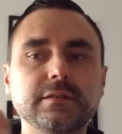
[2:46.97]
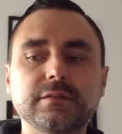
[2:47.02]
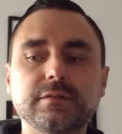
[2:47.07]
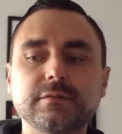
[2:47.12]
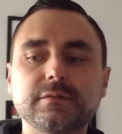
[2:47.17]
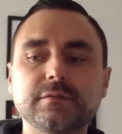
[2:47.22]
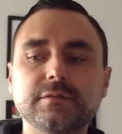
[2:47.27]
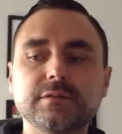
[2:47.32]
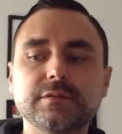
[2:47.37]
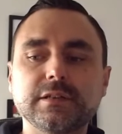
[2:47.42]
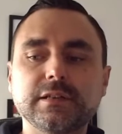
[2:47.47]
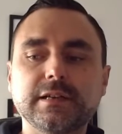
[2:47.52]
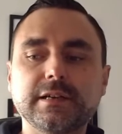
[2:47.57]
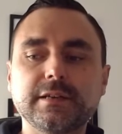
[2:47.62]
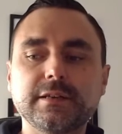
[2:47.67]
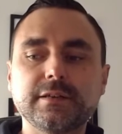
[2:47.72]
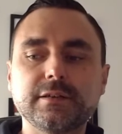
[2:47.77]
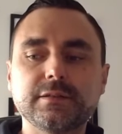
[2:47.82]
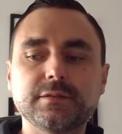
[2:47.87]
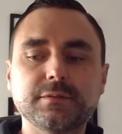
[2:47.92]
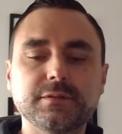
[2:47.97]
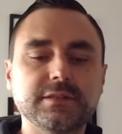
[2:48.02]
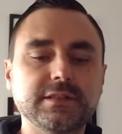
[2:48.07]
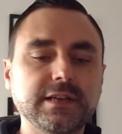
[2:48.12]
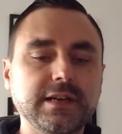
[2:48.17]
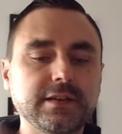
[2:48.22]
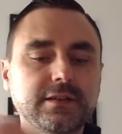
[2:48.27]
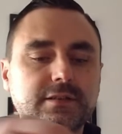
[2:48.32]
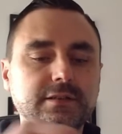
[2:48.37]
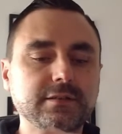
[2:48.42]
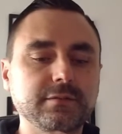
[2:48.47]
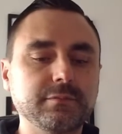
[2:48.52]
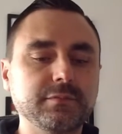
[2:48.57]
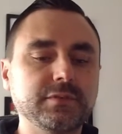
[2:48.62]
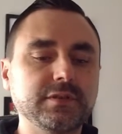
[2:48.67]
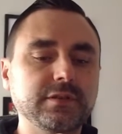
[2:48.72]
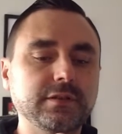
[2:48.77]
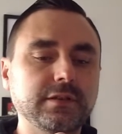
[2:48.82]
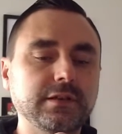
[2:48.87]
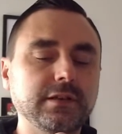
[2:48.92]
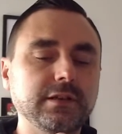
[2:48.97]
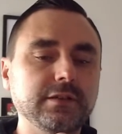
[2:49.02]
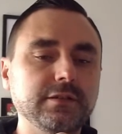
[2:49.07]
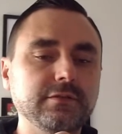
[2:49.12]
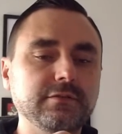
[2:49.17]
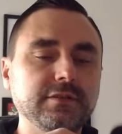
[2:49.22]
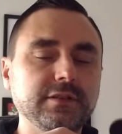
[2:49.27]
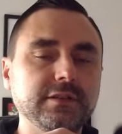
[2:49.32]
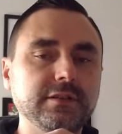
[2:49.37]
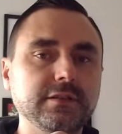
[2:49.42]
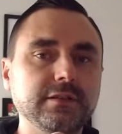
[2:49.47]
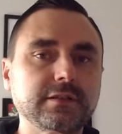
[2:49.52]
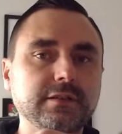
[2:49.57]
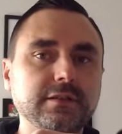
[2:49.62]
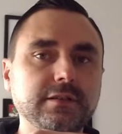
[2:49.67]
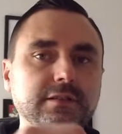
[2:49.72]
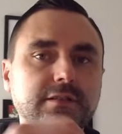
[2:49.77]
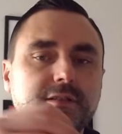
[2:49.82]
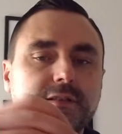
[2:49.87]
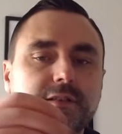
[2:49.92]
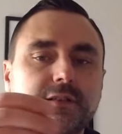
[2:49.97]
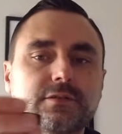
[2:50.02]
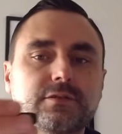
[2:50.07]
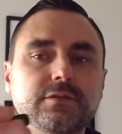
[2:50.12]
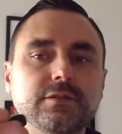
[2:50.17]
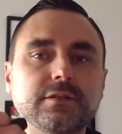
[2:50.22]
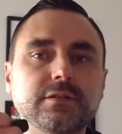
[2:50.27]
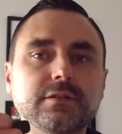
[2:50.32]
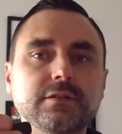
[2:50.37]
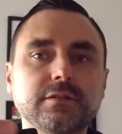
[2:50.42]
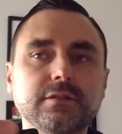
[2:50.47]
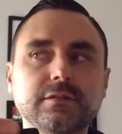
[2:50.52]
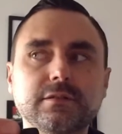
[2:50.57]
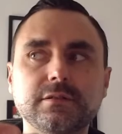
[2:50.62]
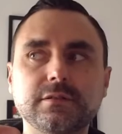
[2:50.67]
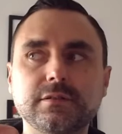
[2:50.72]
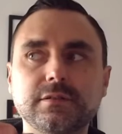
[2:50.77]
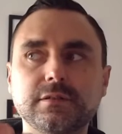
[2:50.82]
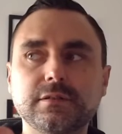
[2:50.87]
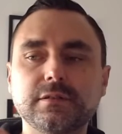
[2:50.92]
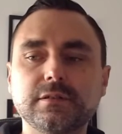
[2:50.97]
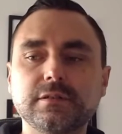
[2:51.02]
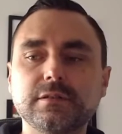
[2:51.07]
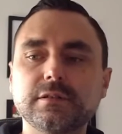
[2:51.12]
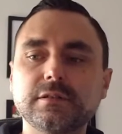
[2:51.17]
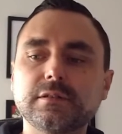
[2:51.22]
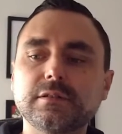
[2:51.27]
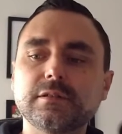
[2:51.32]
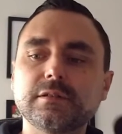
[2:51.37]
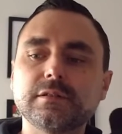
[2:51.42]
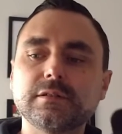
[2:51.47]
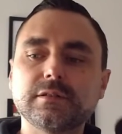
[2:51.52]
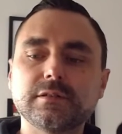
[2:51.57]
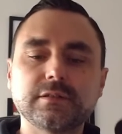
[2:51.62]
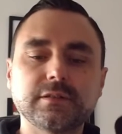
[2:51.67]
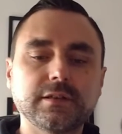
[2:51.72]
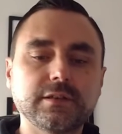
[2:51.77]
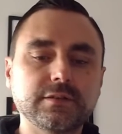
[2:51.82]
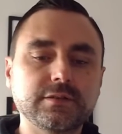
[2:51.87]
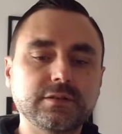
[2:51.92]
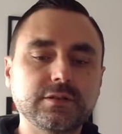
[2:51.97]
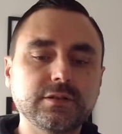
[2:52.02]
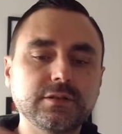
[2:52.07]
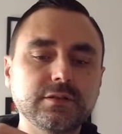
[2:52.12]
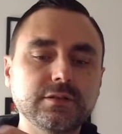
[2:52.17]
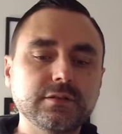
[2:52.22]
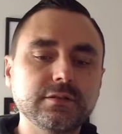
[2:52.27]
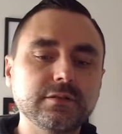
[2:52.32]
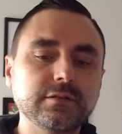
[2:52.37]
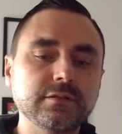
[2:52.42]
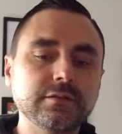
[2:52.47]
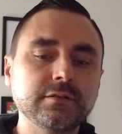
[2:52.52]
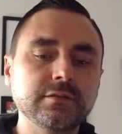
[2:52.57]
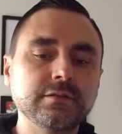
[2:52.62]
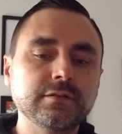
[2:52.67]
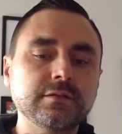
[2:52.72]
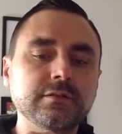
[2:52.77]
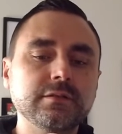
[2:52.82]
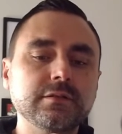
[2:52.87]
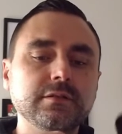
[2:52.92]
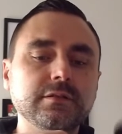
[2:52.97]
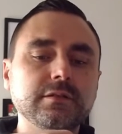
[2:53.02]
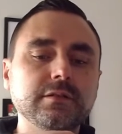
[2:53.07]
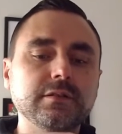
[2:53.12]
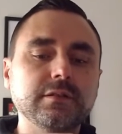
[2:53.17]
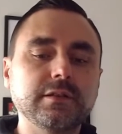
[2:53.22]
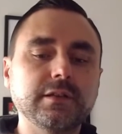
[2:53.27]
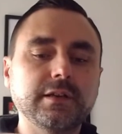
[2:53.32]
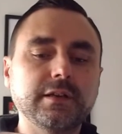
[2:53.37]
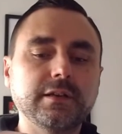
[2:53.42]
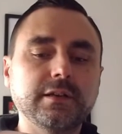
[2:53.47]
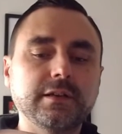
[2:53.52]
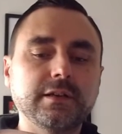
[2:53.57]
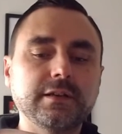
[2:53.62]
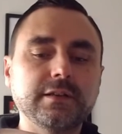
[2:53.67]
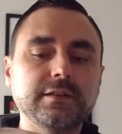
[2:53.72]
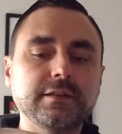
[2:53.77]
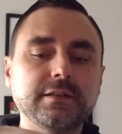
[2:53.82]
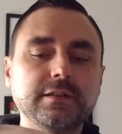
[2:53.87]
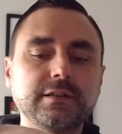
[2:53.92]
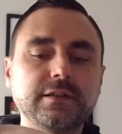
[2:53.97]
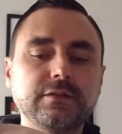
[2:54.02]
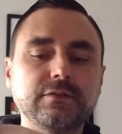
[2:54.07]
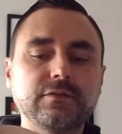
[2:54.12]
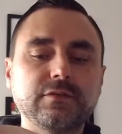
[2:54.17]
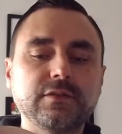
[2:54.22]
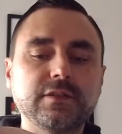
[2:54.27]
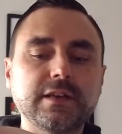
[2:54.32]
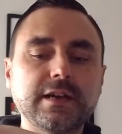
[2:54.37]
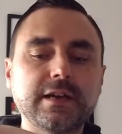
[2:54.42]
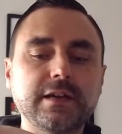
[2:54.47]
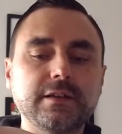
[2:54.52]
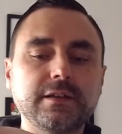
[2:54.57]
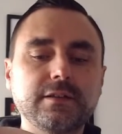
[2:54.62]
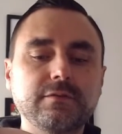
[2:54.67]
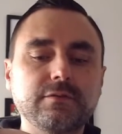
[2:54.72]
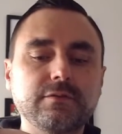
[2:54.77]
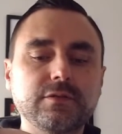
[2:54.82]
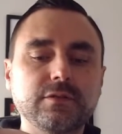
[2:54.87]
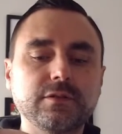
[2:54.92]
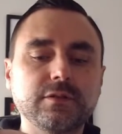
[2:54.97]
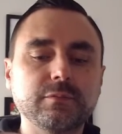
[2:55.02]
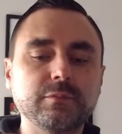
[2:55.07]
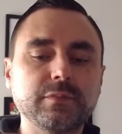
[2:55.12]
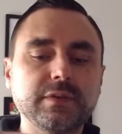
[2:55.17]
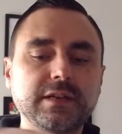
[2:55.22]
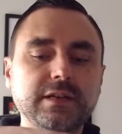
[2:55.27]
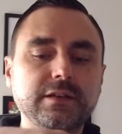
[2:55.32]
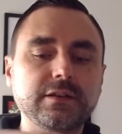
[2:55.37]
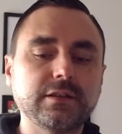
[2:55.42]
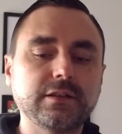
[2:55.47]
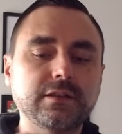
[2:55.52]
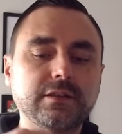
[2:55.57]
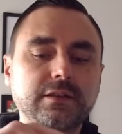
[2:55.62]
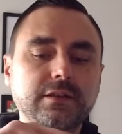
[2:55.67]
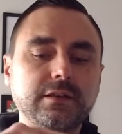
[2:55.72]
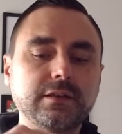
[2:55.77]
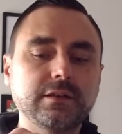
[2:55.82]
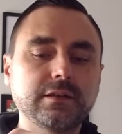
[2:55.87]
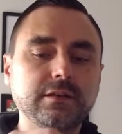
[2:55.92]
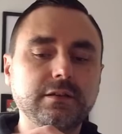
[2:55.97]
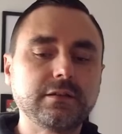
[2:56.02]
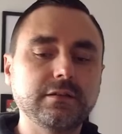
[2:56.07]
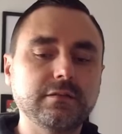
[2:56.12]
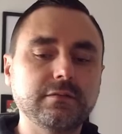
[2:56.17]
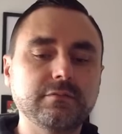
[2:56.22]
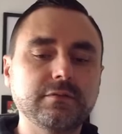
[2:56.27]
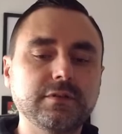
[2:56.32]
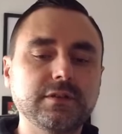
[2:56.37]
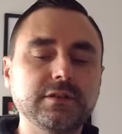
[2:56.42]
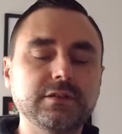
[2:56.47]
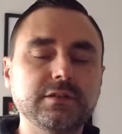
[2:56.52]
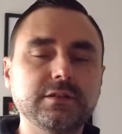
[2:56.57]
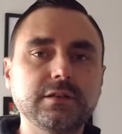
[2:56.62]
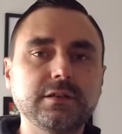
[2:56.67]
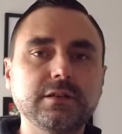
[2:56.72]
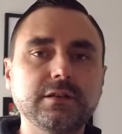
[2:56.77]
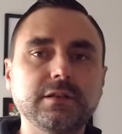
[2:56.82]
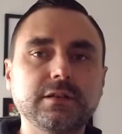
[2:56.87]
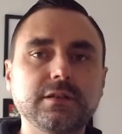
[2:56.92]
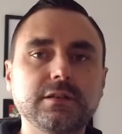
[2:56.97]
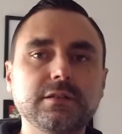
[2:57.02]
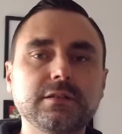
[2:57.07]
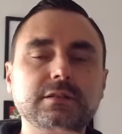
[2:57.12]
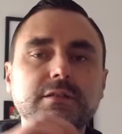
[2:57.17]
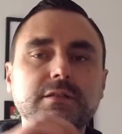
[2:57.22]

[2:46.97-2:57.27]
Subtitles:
which allow you to attach them to clothing, etc. That's good. Then underneath that you've got the main thing, which is so